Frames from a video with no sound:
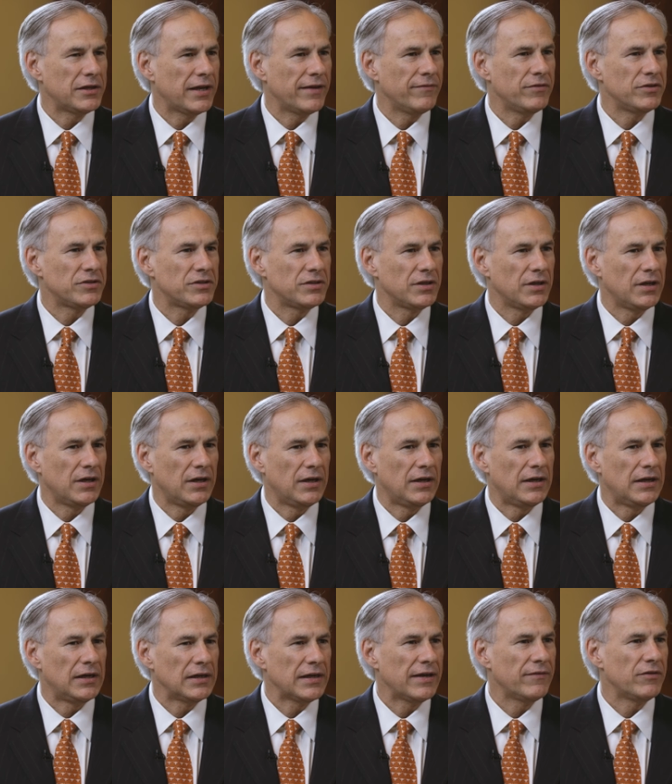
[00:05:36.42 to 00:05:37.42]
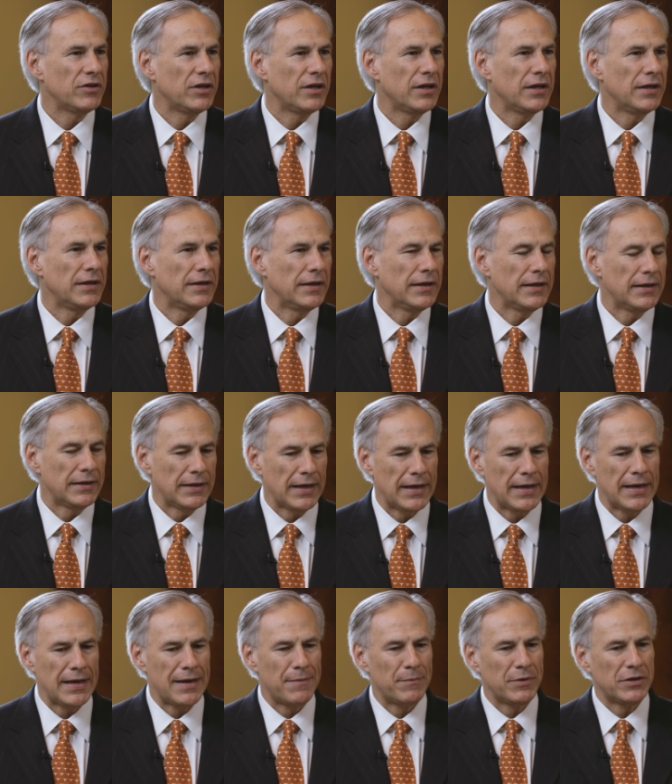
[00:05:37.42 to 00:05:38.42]
I'll give it. Uh, I'll give it an, an,
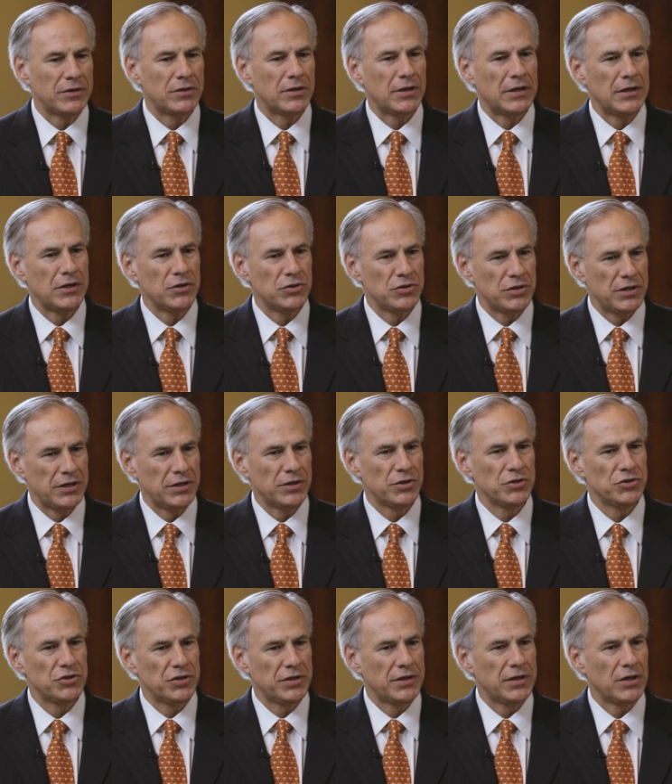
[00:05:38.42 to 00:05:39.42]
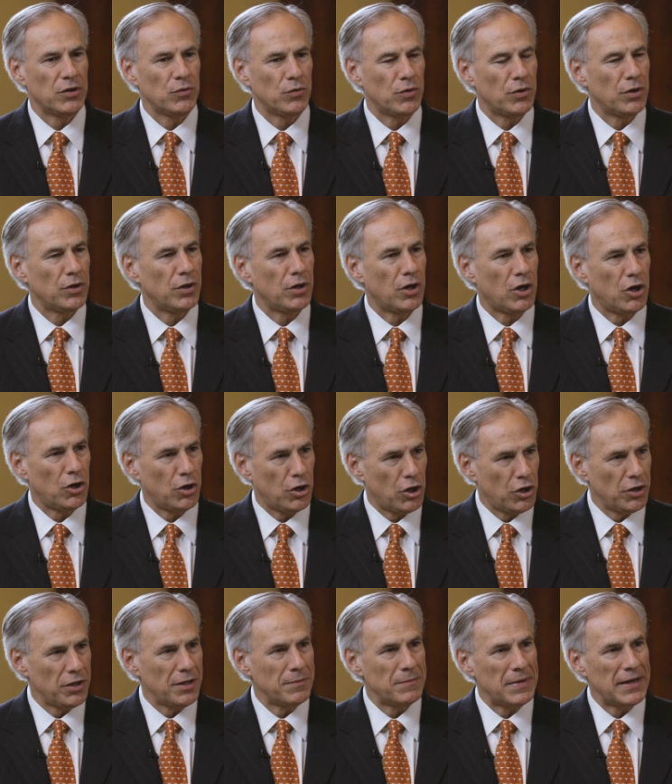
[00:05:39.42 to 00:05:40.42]
A. I mean, here, here's the deal: are,
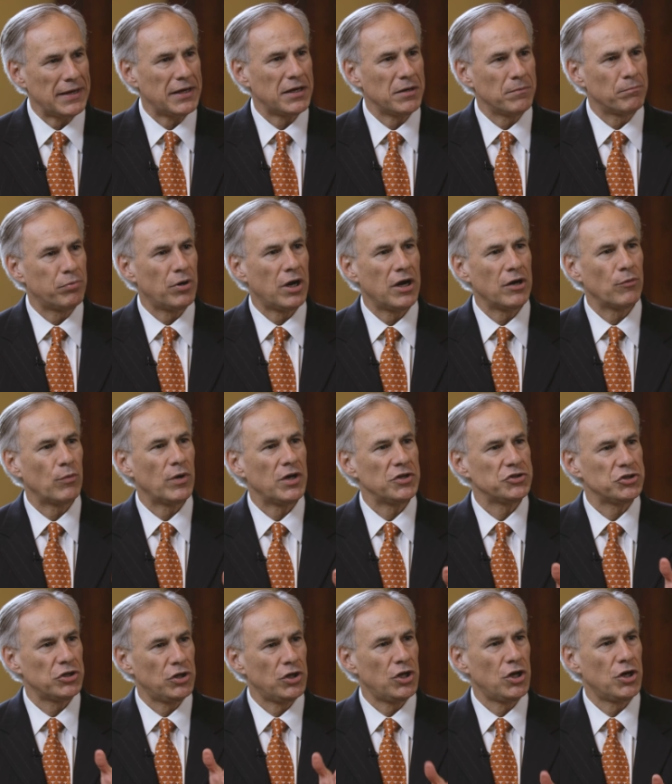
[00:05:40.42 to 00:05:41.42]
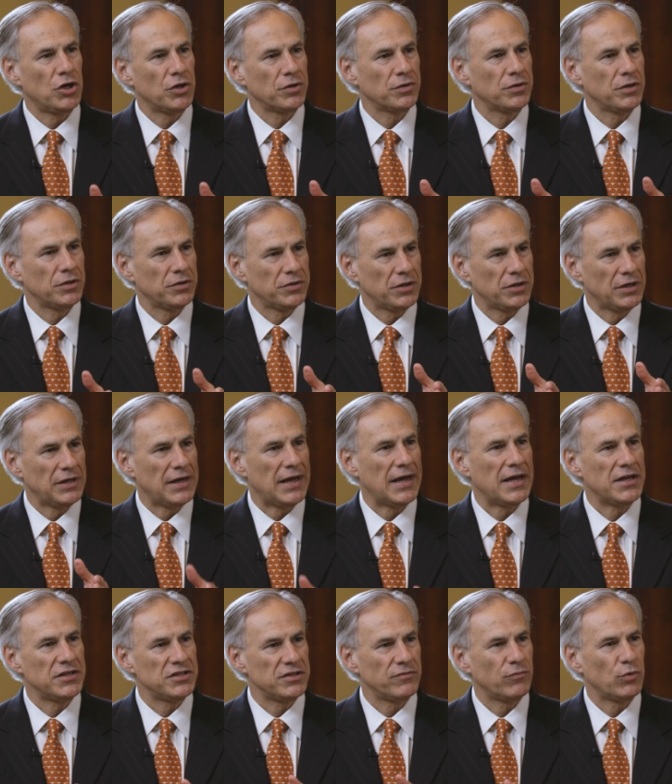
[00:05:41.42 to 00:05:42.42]
are, they making progress along the
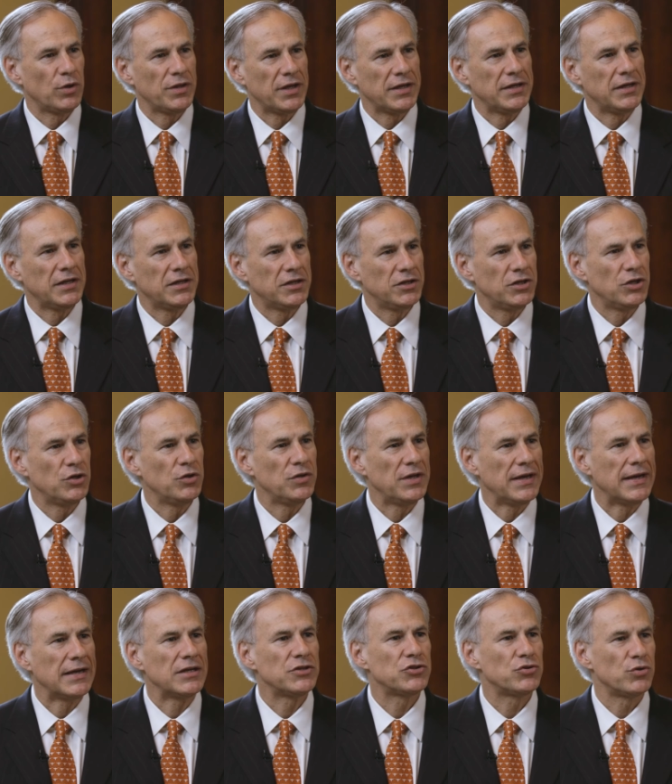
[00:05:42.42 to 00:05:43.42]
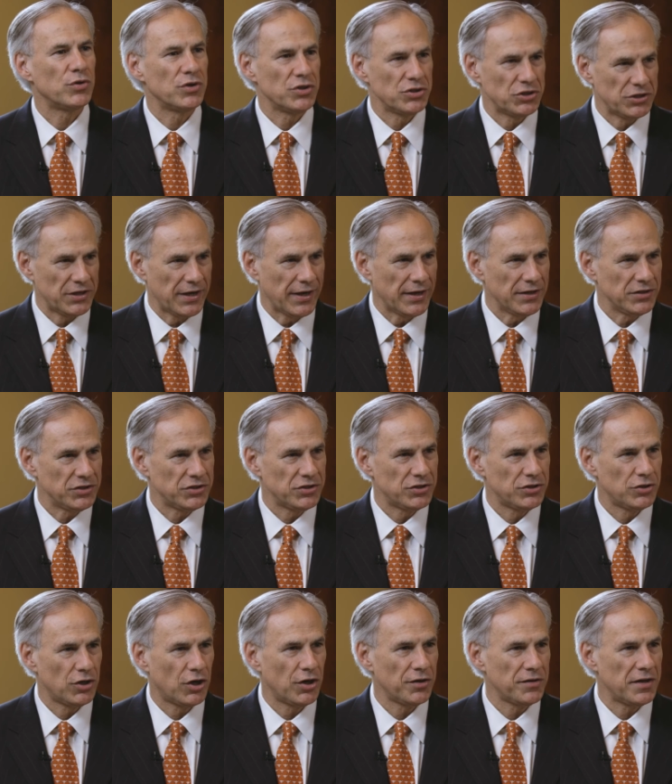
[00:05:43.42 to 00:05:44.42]
lines of what they need to do? The answer is
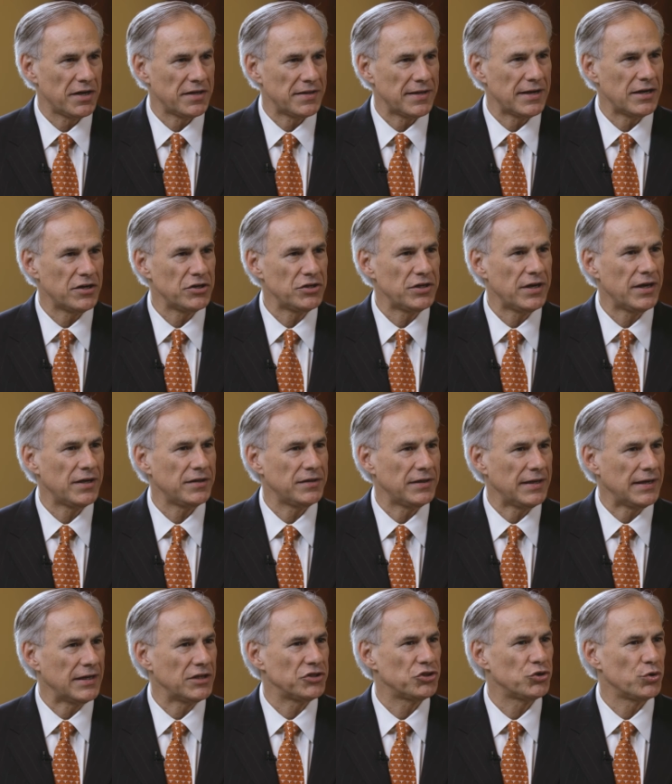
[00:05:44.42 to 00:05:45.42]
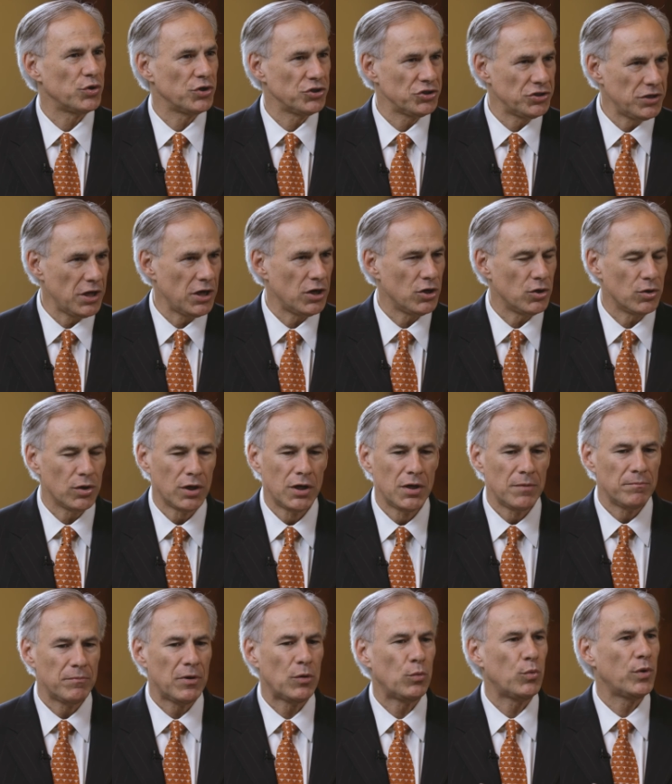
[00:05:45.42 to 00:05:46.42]
yes. Are they there yet? The answer is no.
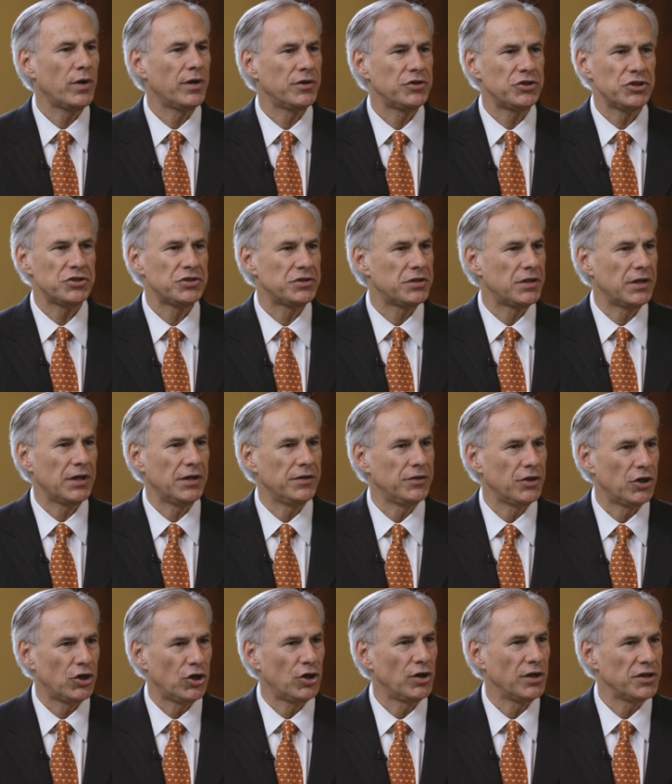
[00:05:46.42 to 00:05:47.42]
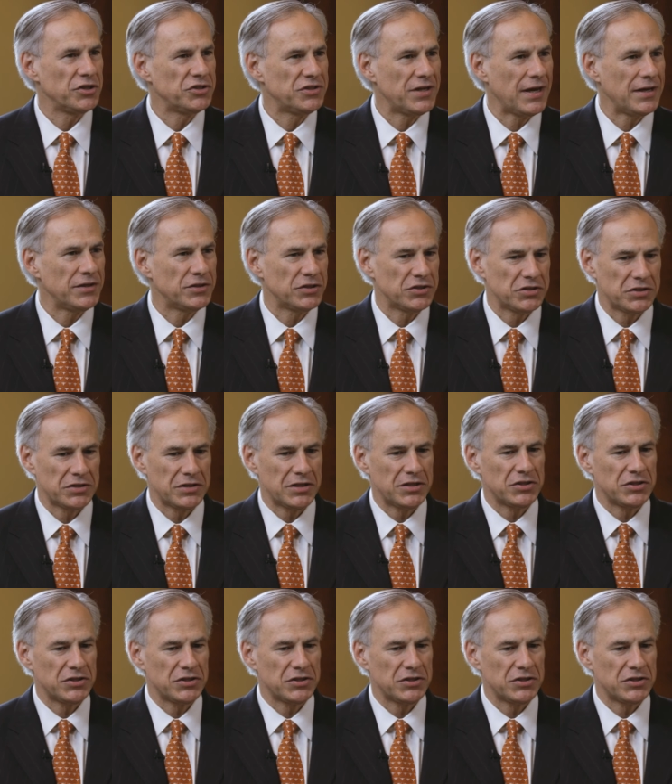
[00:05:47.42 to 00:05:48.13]
But we're just in the early stages.